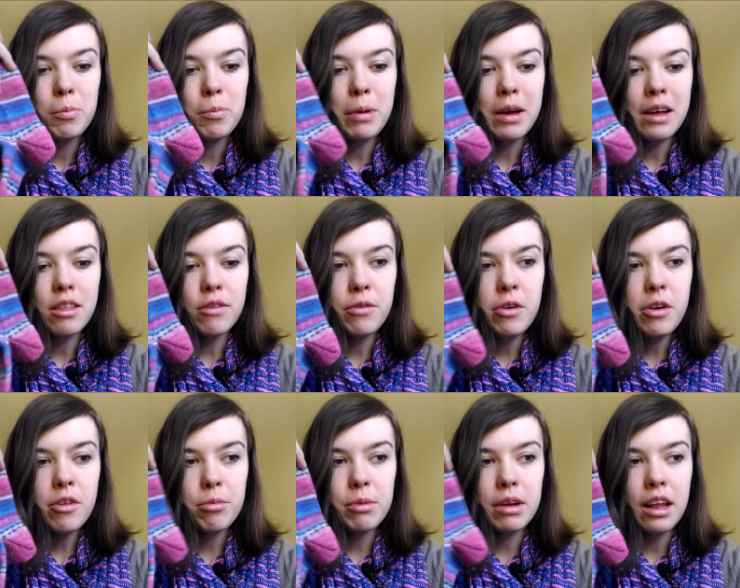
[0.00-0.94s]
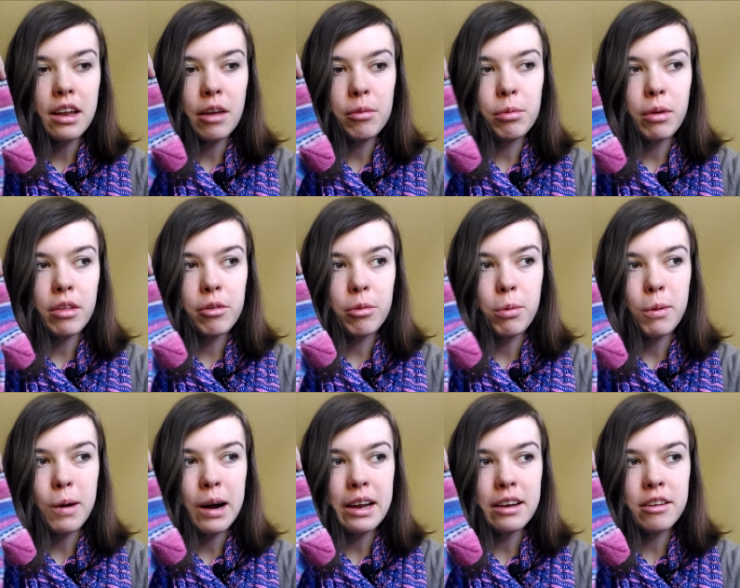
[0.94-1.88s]
but the first one I knit was
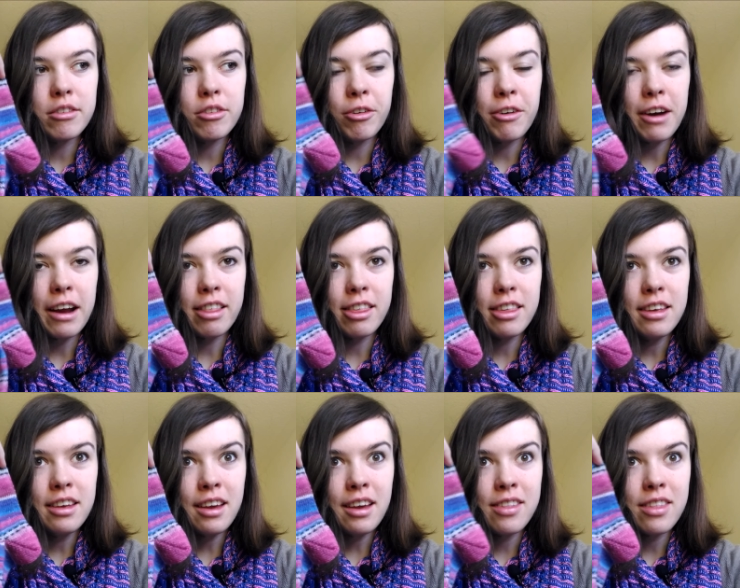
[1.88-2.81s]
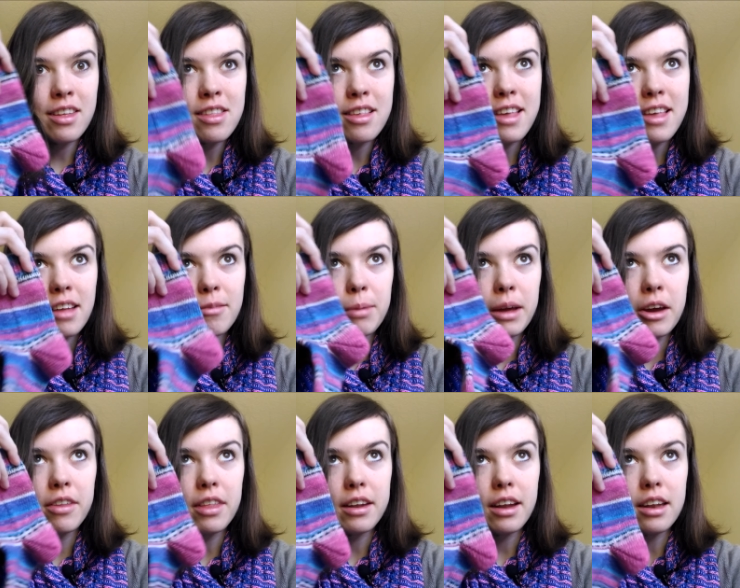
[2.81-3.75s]
quite scratchy, and then the second
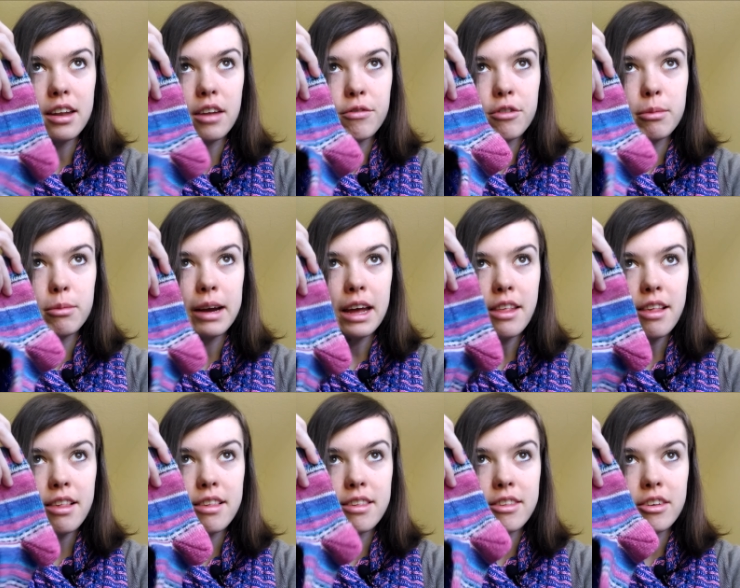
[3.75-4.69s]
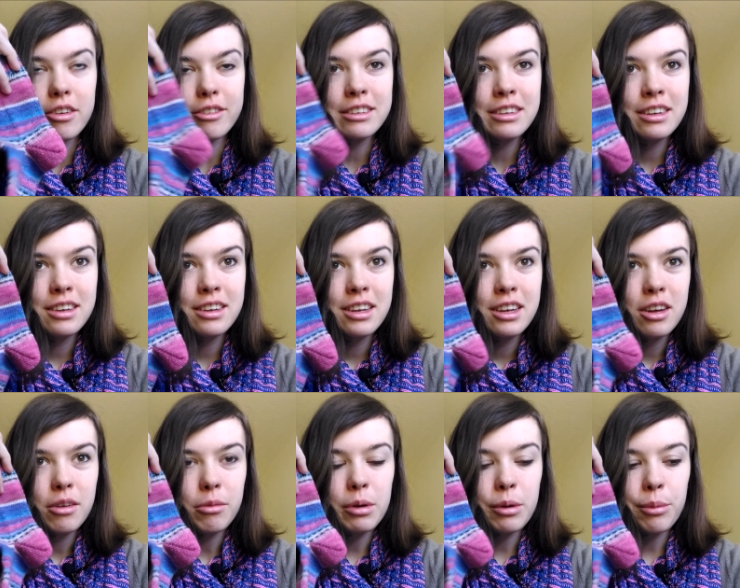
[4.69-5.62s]
pair that I knit for my other sister
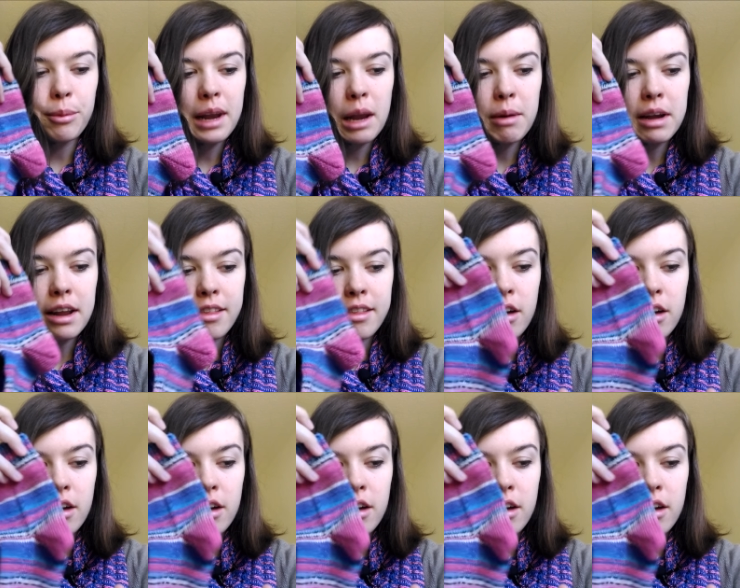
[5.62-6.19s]
were really, really